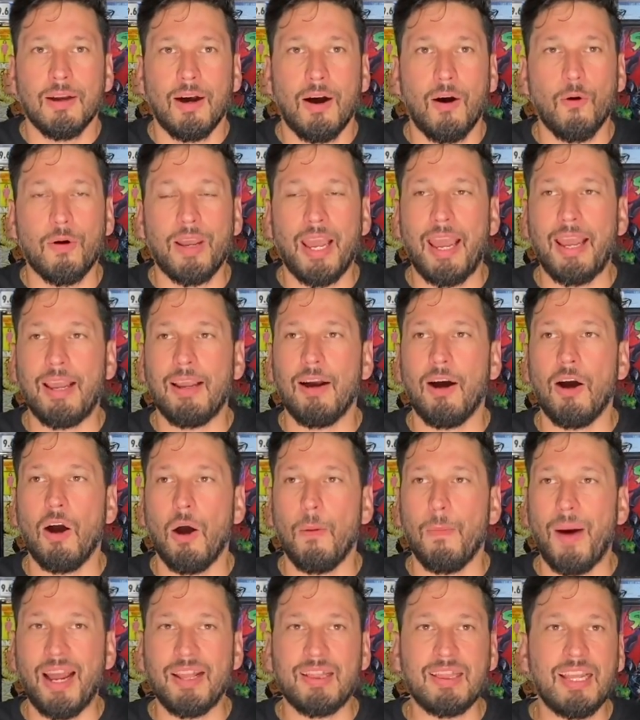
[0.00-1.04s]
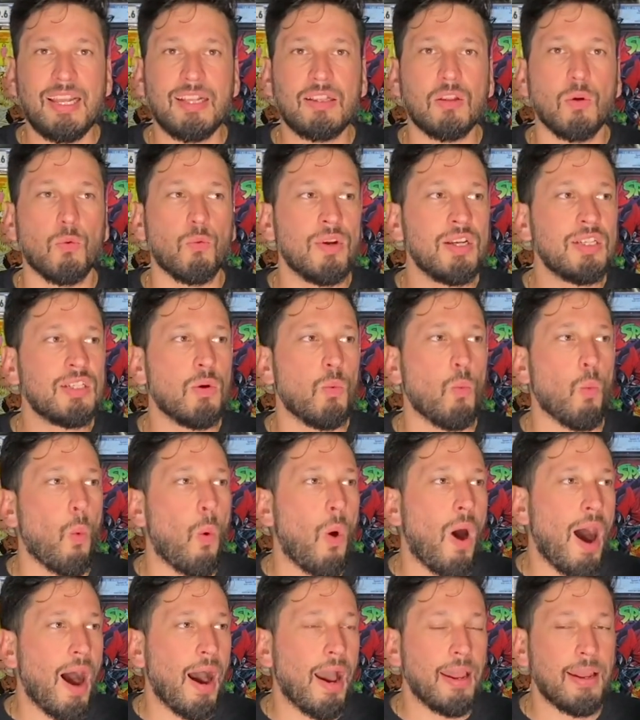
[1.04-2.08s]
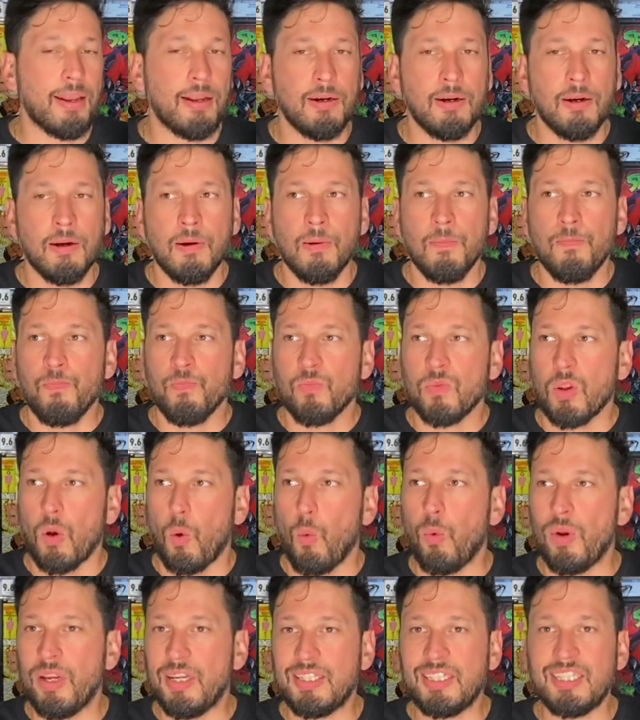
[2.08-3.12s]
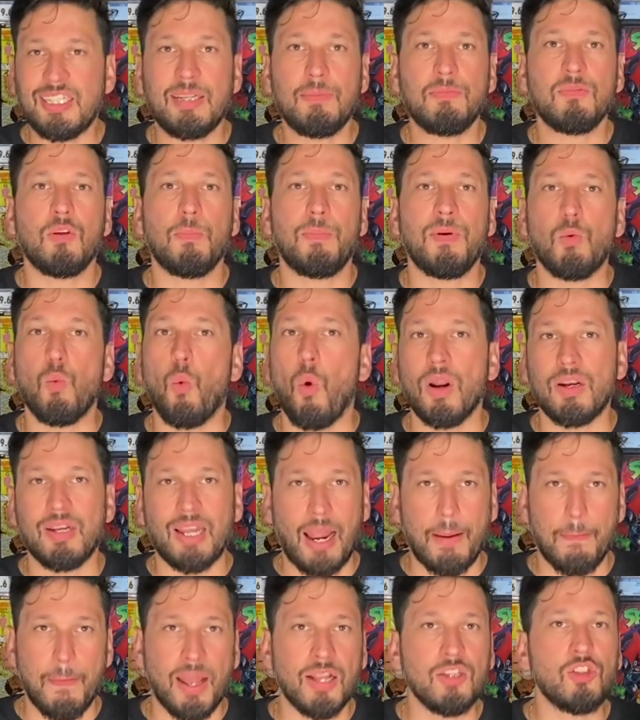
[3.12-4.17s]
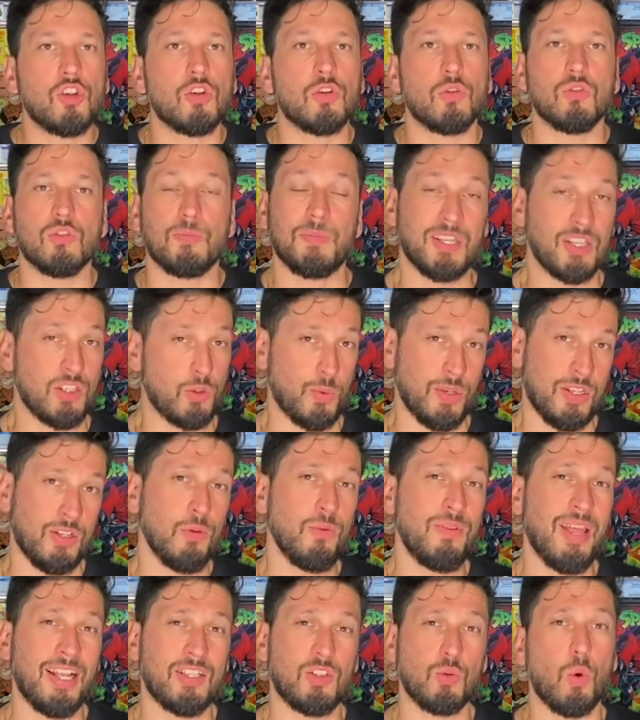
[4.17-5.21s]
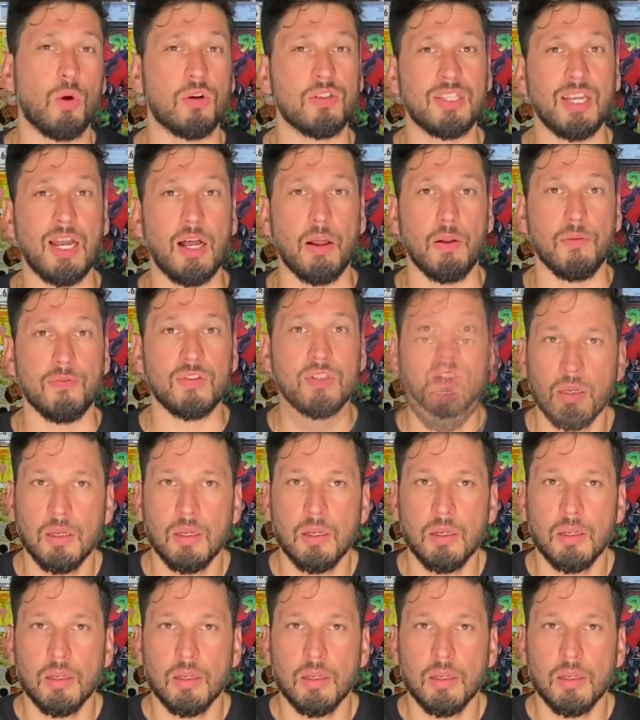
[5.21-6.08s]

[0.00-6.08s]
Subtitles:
Okay. I think the reason why we seem to be one dimensional is because we do that to ourselves.